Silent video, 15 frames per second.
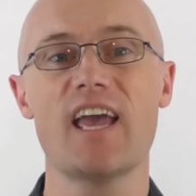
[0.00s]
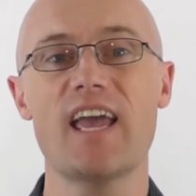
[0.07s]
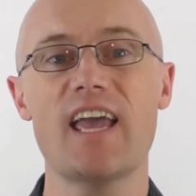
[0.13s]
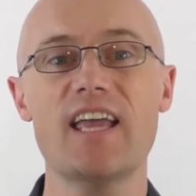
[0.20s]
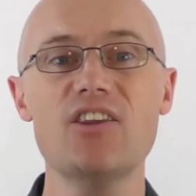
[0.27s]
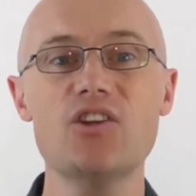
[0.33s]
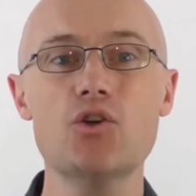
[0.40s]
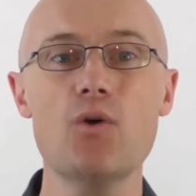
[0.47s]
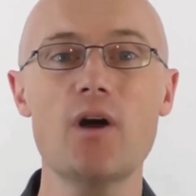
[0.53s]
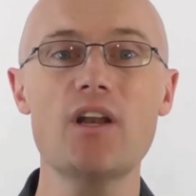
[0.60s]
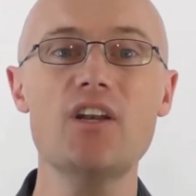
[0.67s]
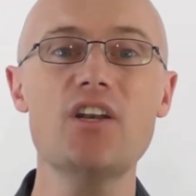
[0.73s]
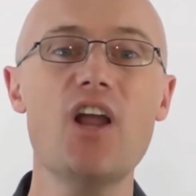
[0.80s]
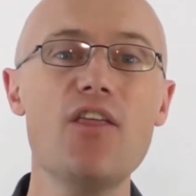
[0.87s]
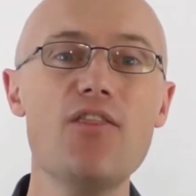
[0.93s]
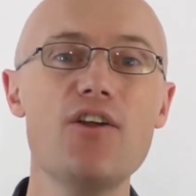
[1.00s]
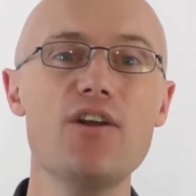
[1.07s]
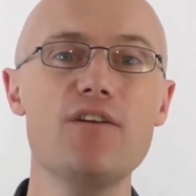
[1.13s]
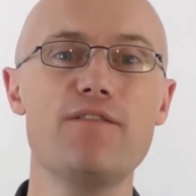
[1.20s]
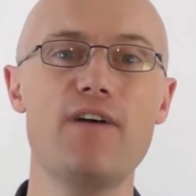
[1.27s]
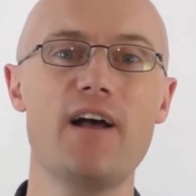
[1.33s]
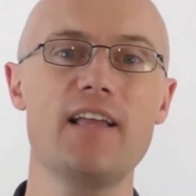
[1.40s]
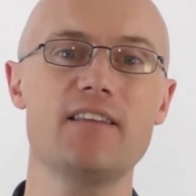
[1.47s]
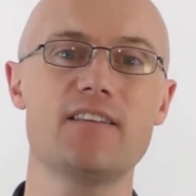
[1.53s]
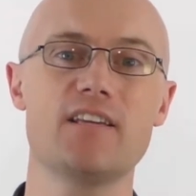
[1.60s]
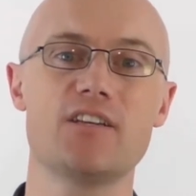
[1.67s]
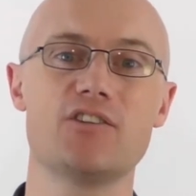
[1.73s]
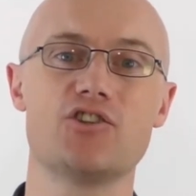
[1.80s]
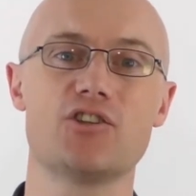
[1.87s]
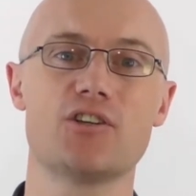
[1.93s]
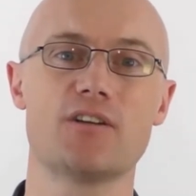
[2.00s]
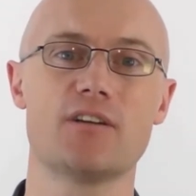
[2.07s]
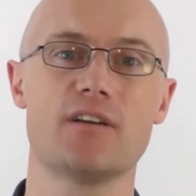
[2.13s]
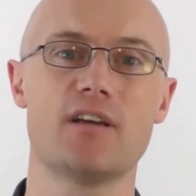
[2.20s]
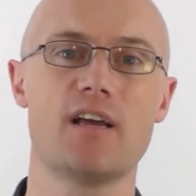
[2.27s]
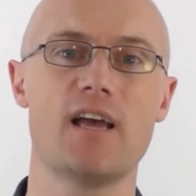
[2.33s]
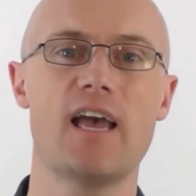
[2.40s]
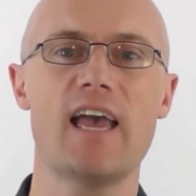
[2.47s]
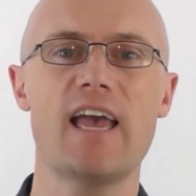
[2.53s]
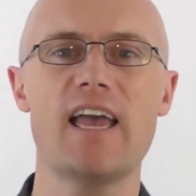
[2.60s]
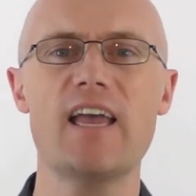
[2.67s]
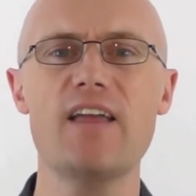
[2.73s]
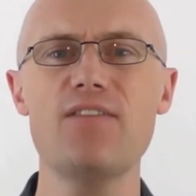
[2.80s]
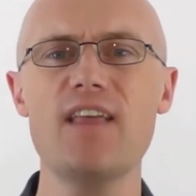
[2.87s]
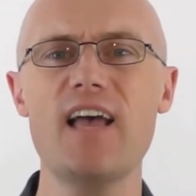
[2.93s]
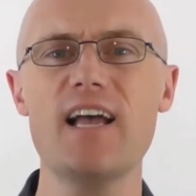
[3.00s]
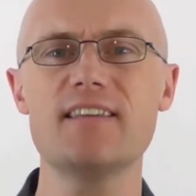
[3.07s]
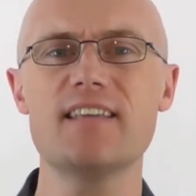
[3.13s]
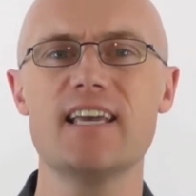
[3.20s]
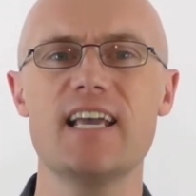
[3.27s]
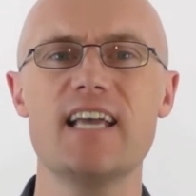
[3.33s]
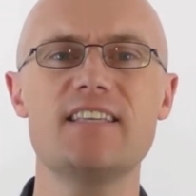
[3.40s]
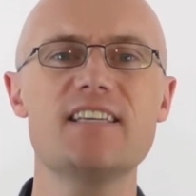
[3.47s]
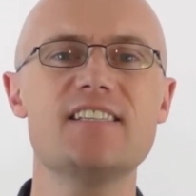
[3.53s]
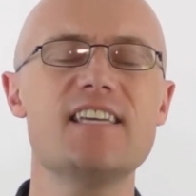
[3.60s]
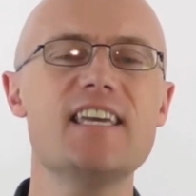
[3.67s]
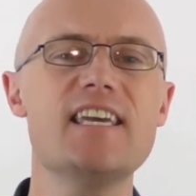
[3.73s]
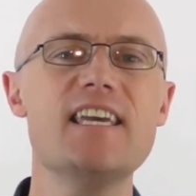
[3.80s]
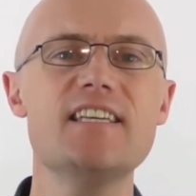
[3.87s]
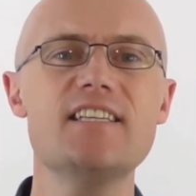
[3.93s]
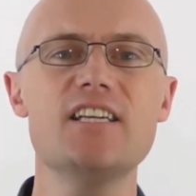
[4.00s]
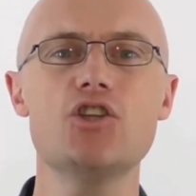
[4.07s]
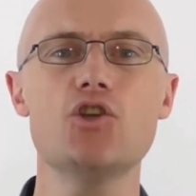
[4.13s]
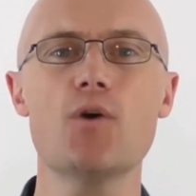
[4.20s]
into another advantage, in that it is easy to